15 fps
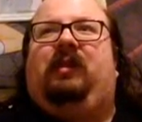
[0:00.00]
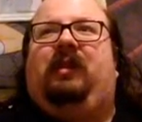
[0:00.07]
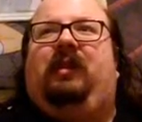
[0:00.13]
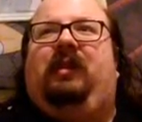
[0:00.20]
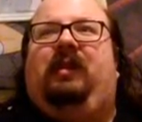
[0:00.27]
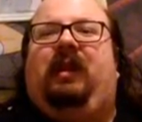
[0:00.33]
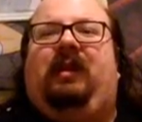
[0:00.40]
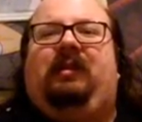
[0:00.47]
Like,
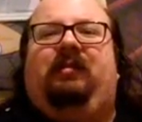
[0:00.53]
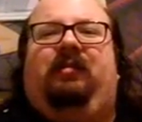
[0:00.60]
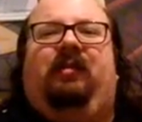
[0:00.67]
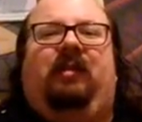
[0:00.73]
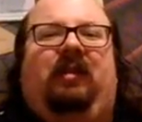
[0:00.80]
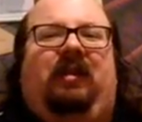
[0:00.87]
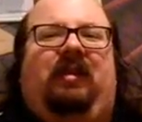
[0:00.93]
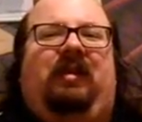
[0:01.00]
you had to
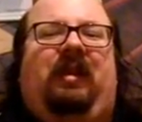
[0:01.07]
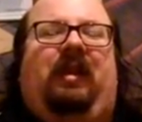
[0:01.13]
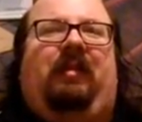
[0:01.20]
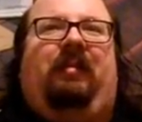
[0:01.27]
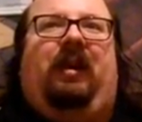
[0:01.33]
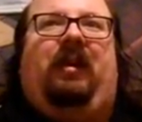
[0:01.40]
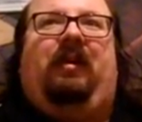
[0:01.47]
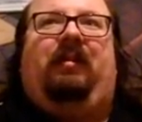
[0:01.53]
really think
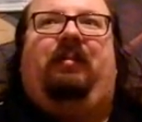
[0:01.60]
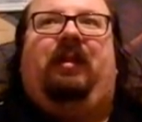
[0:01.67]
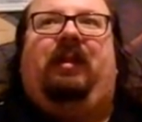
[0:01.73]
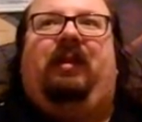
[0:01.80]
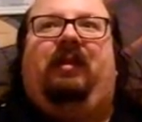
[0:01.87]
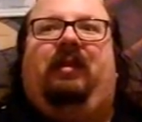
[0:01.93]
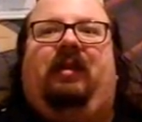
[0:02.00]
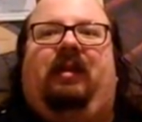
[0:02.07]
about them,
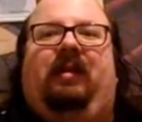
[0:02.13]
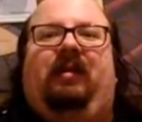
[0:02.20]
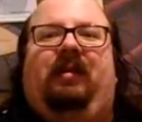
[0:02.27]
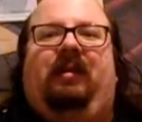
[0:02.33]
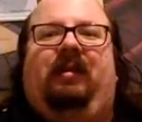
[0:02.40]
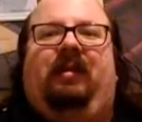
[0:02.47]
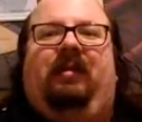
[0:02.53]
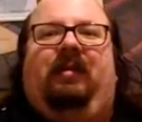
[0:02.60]
and
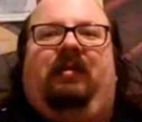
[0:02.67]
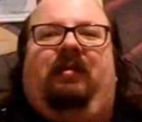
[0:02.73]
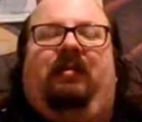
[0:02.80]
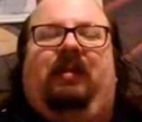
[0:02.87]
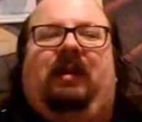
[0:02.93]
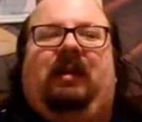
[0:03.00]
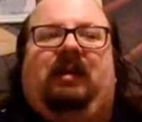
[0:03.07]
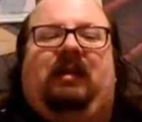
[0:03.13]

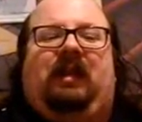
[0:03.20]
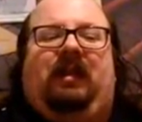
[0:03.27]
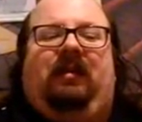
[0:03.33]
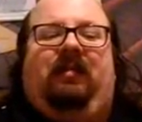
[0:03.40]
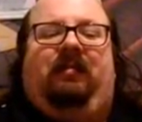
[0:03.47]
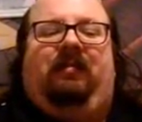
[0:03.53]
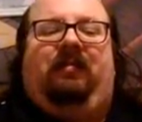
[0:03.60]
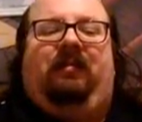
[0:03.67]
because
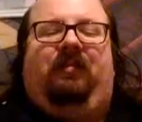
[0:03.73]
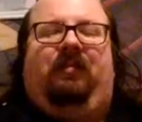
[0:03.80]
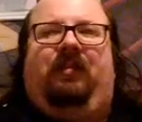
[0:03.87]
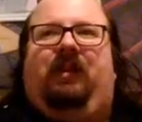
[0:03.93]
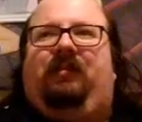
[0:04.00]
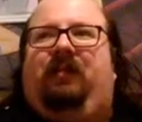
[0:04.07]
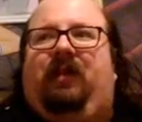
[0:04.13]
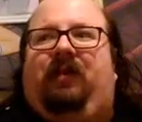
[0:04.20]
I'm a
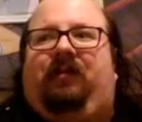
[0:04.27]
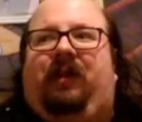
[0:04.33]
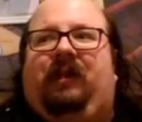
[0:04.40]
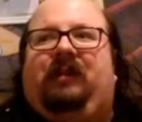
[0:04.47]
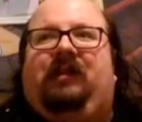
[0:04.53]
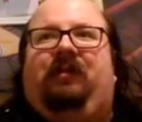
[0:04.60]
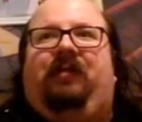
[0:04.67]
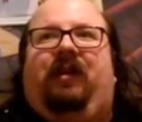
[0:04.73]
big Final
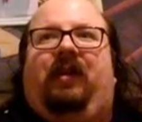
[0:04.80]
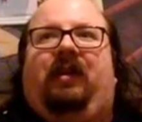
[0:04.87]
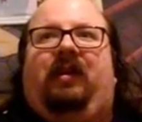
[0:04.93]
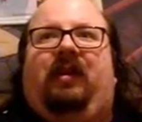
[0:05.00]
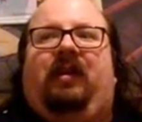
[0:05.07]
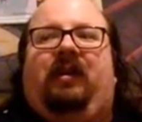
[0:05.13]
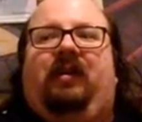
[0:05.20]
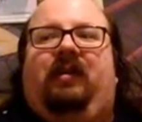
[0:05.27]
Fantasy
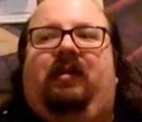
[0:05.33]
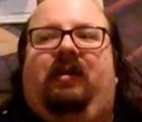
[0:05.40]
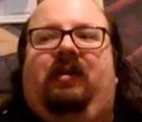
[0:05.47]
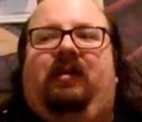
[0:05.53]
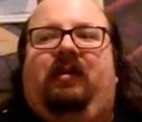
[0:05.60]
fan, and